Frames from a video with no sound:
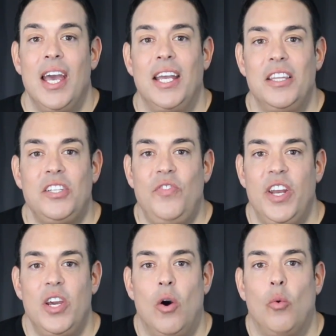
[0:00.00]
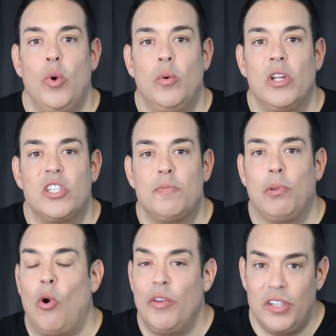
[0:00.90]
In this video, we will
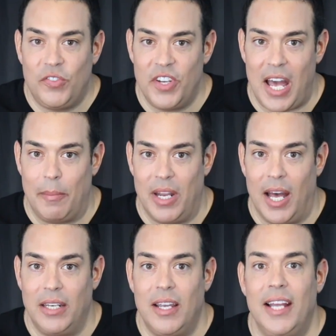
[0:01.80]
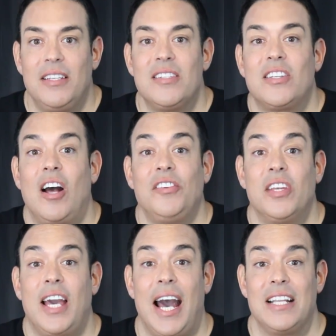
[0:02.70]
explore this phenomenon and discuss
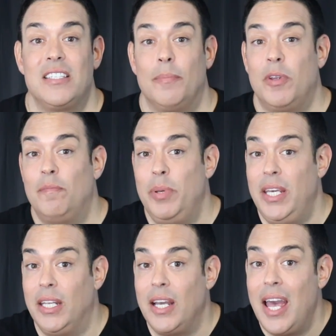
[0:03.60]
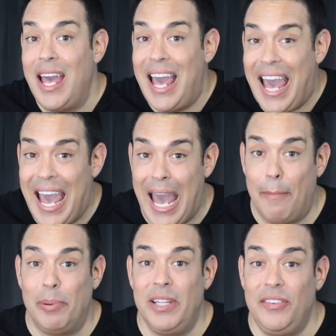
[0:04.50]
the concept of being
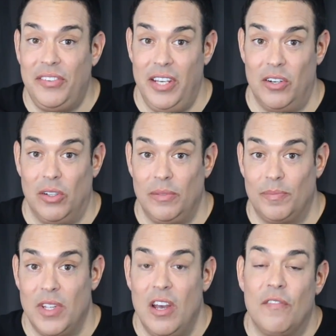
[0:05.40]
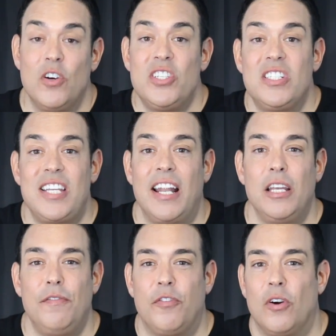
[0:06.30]
happily single versus
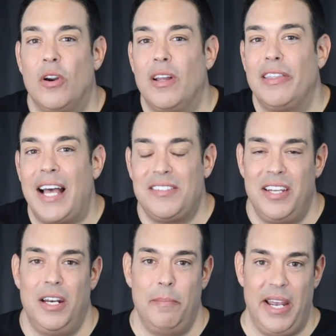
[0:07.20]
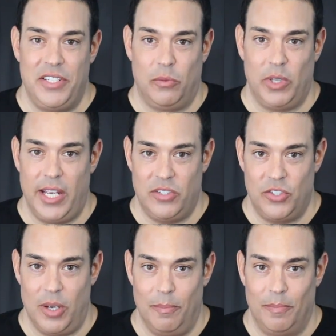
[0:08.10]
settling for less than an amazing
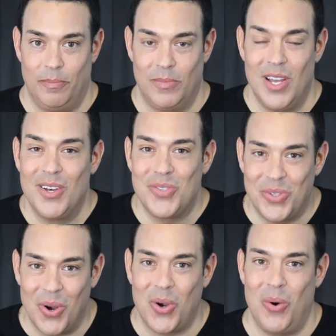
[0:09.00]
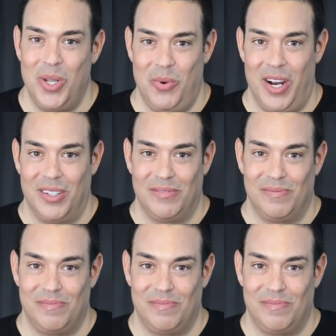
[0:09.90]
relationship. So don't go anywhere.